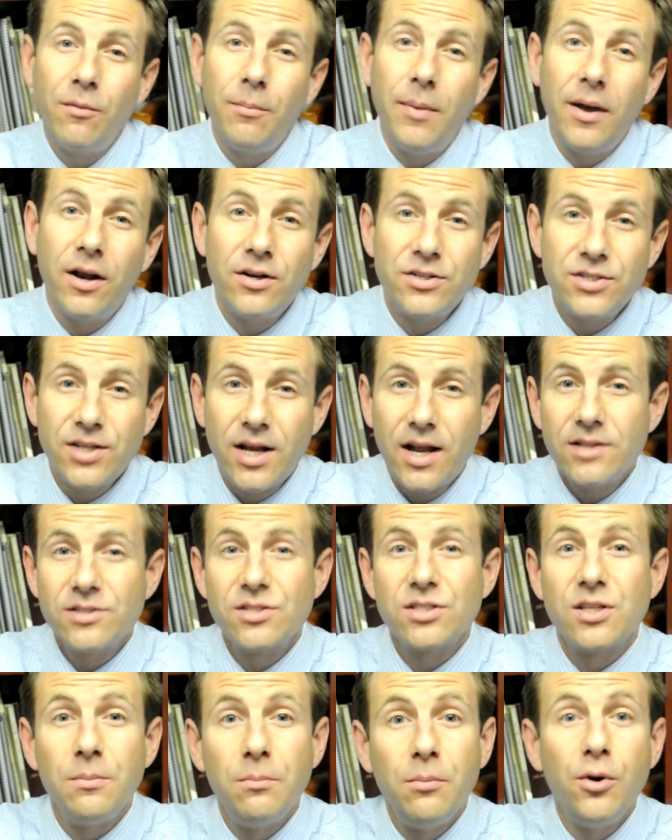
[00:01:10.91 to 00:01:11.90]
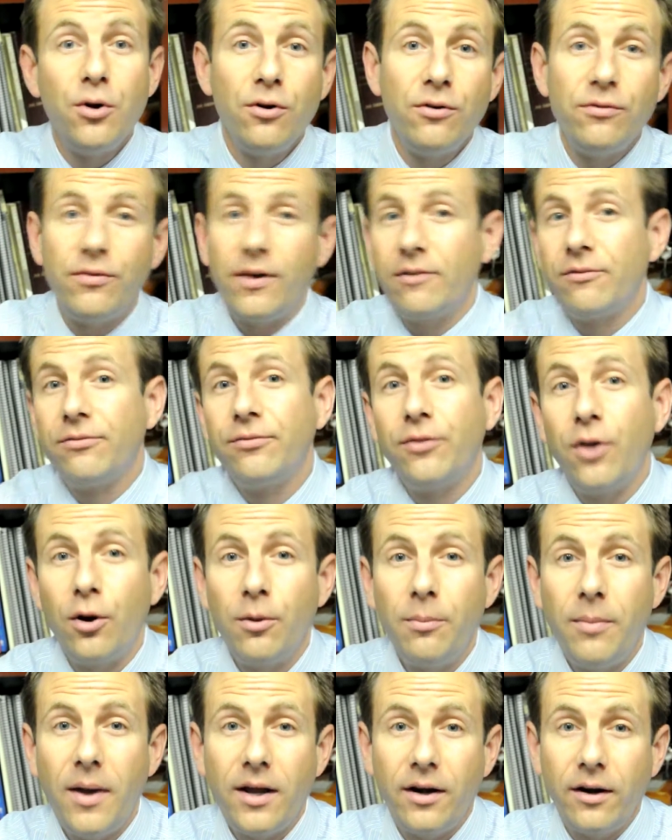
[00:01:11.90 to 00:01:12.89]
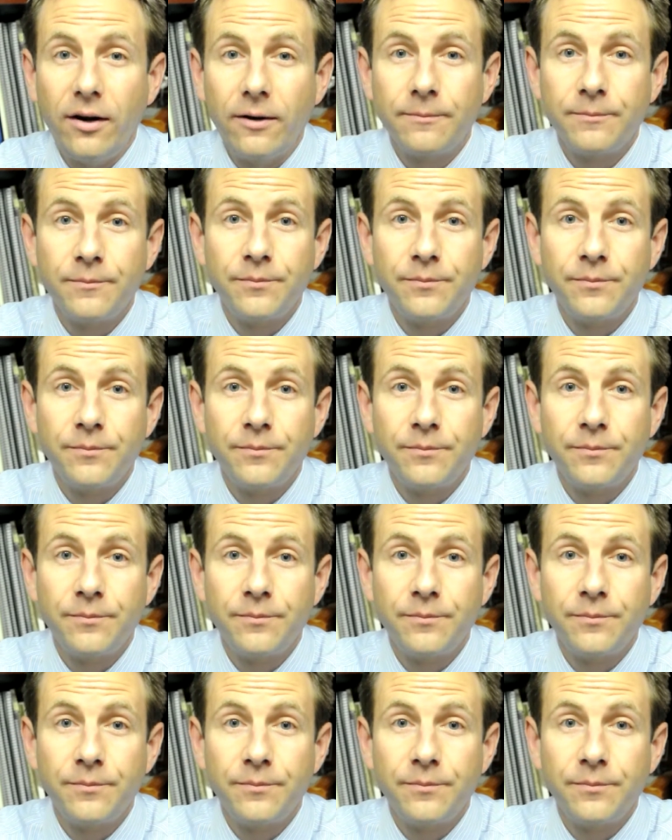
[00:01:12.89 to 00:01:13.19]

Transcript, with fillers: better chance to move and flow better.